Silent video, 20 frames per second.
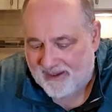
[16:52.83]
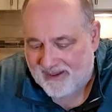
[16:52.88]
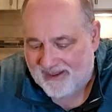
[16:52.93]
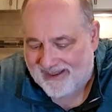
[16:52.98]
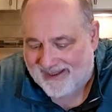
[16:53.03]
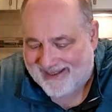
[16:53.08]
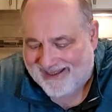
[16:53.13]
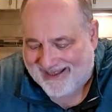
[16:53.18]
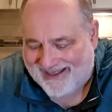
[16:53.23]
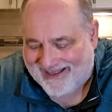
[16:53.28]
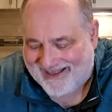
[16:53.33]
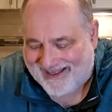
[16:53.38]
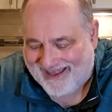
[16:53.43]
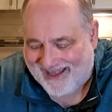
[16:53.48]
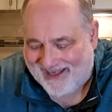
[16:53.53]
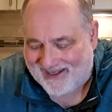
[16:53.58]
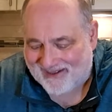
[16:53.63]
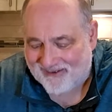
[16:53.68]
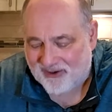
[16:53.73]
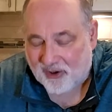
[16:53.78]
you can
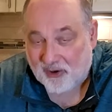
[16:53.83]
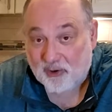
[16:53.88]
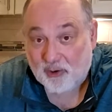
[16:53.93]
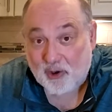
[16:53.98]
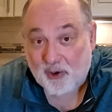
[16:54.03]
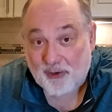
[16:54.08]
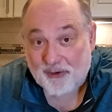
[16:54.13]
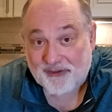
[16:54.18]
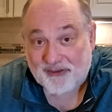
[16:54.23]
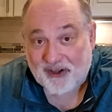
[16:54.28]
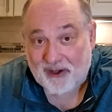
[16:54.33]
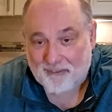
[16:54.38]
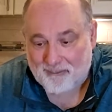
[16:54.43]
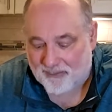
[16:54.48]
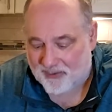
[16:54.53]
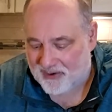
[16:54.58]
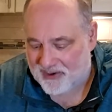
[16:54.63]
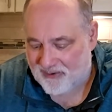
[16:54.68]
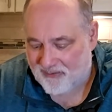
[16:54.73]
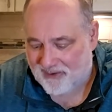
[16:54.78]
get it to close up
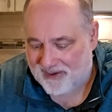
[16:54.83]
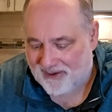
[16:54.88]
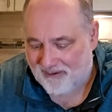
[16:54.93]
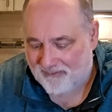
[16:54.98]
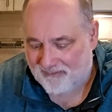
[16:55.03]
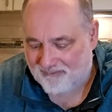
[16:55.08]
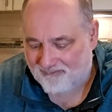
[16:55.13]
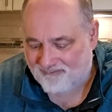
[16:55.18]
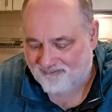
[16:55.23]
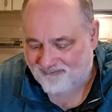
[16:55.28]
pretty well.